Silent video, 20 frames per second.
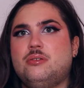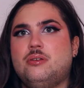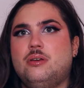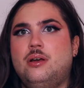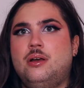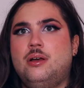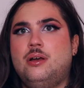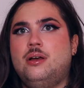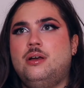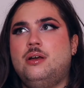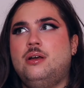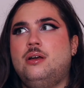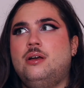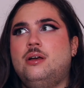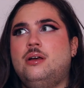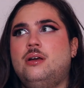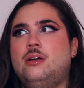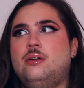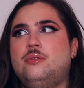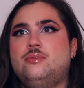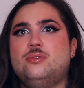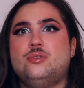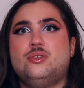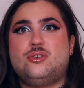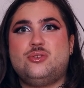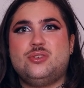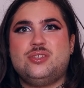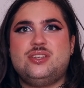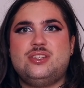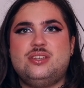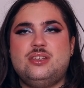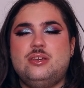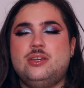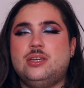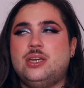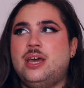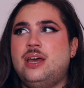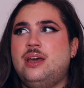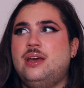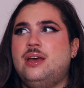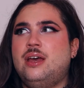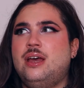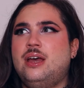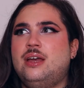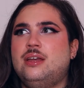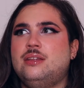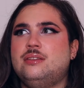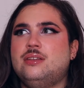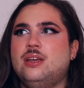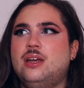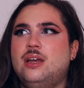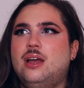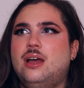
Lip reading: for the quantity you get, and